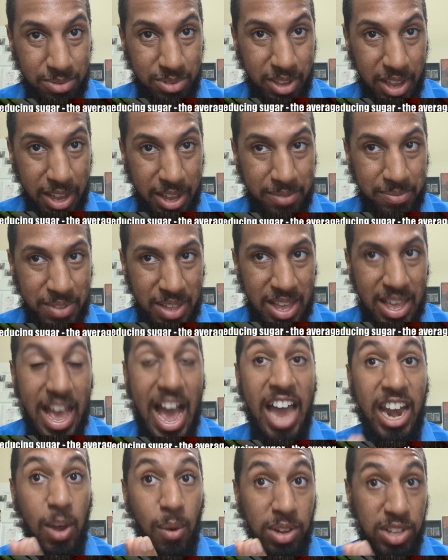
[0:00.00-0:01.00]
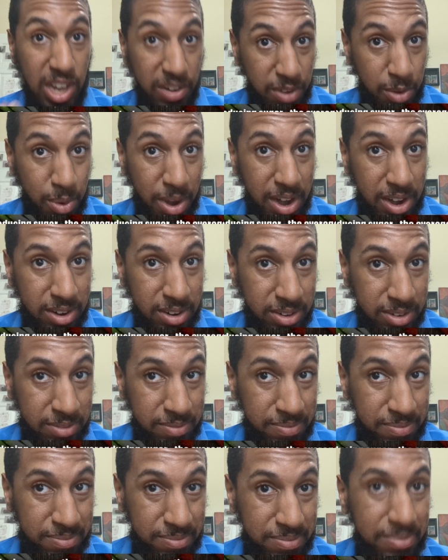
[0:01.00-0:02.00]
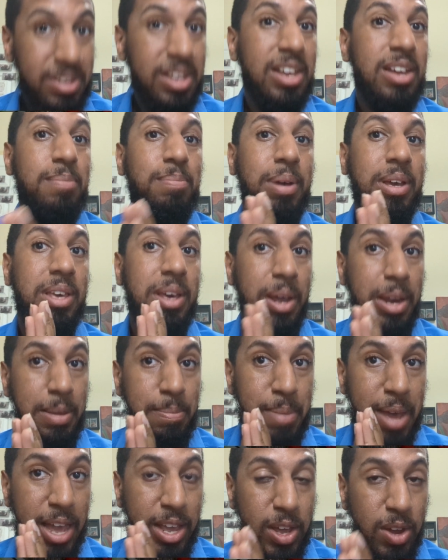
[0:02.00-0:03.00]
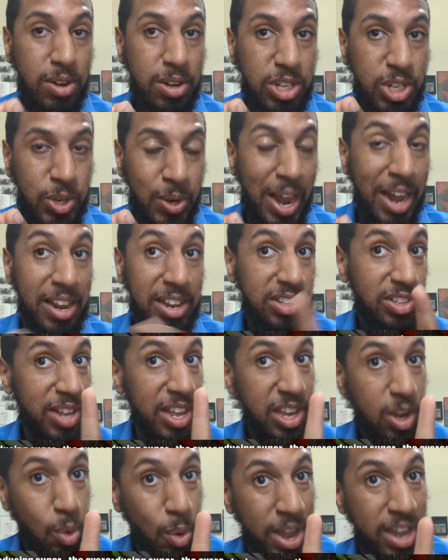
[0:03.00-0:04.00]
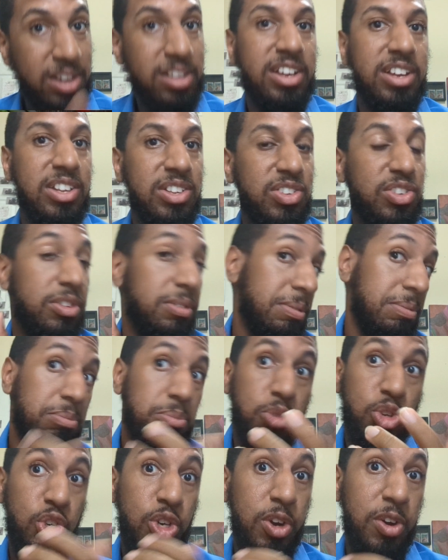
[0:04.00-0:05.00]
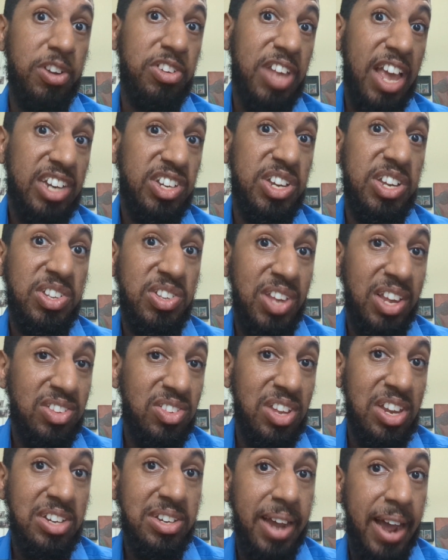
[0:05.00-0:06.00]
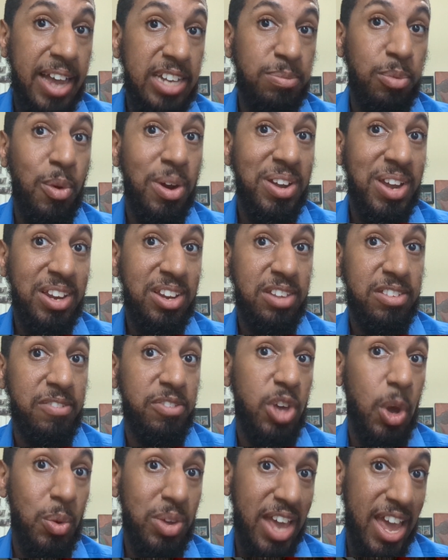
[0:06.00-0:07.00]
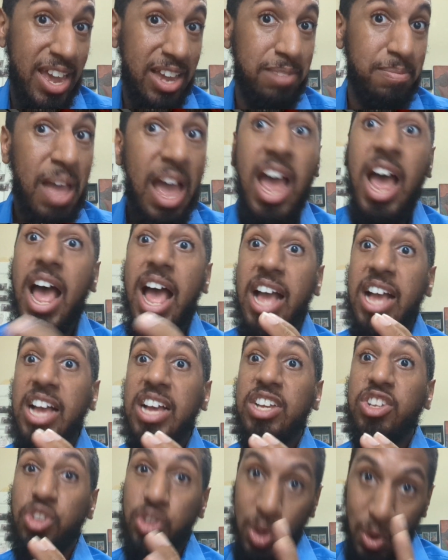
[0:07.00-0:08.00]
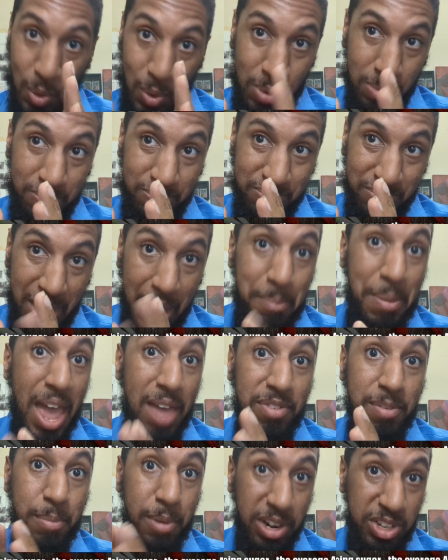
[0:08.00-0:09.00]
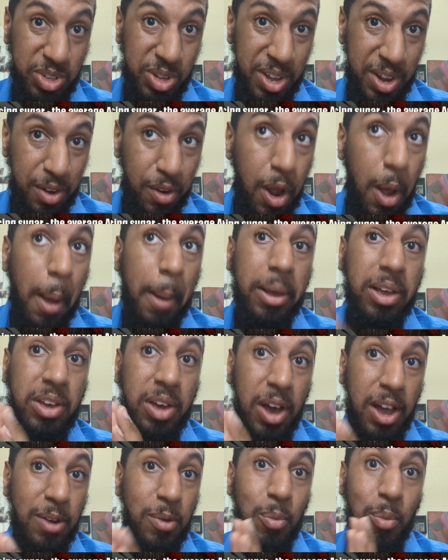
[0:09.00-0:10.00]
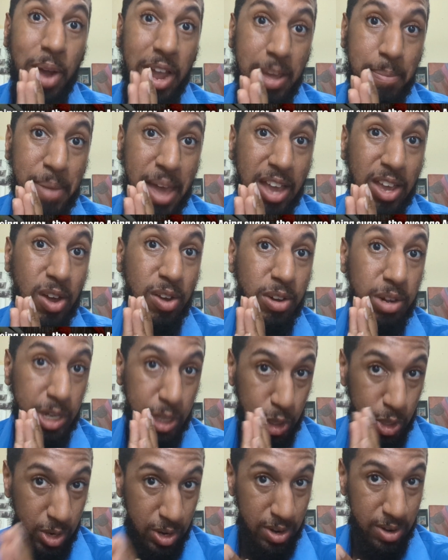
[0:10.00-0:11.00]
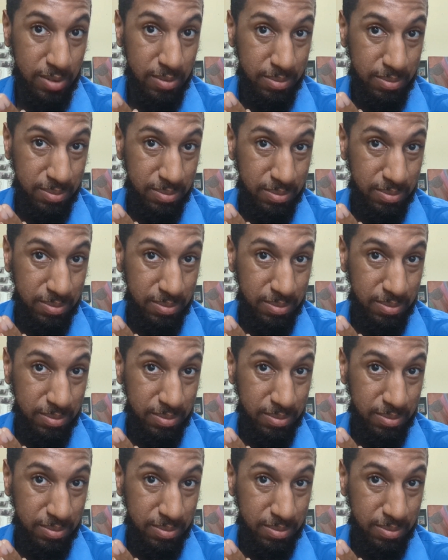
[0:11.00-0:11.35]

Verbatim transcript: Okay, I know it's everywhere, but cutting back on your sugar. I didn't say quit because sugar is actually 16 times more addictive than cocaine. So I'm having mercy here. Cut way back on your sugar.